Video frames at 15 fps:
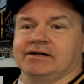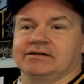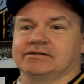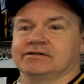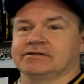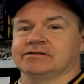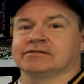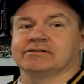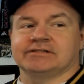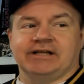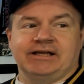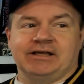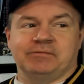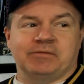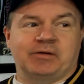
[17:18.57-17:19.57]
you know, they're
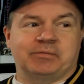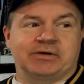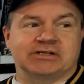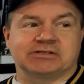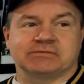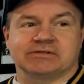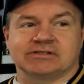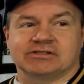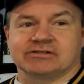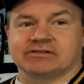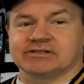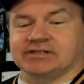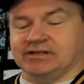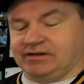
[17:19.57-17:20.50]
taking my picture with the jersey.